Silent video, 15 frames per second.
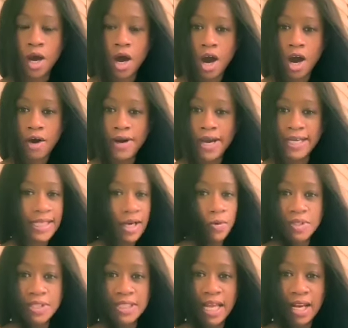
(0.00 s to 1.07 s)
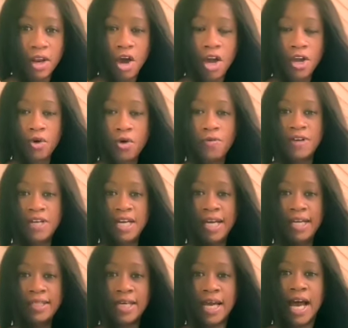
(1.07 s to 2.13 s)
All right? I wasn't a lawyer
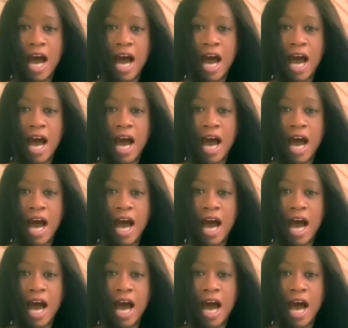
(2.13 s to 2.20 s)
overnight.